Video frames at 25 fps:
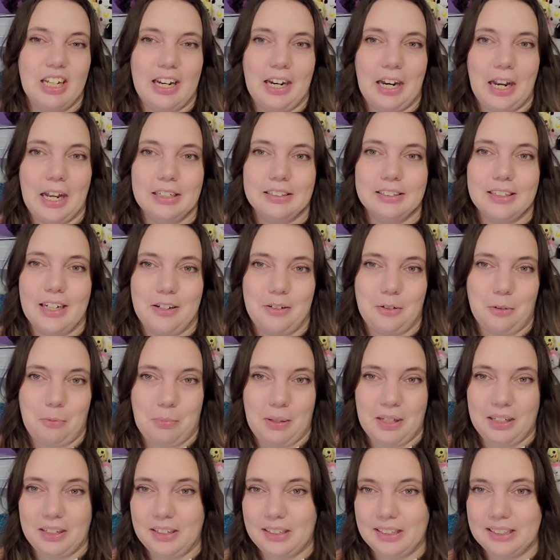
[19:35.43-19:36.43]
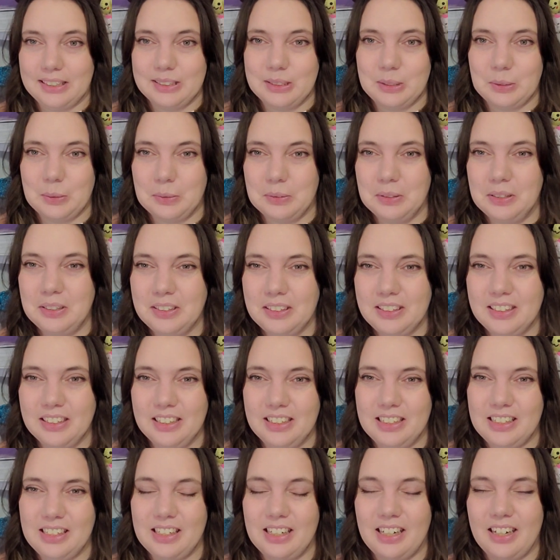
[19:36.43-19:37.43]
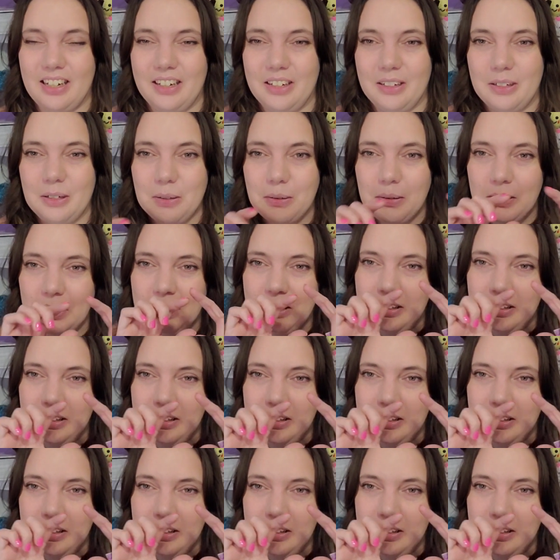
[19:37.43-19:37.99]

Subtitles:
got tired of making the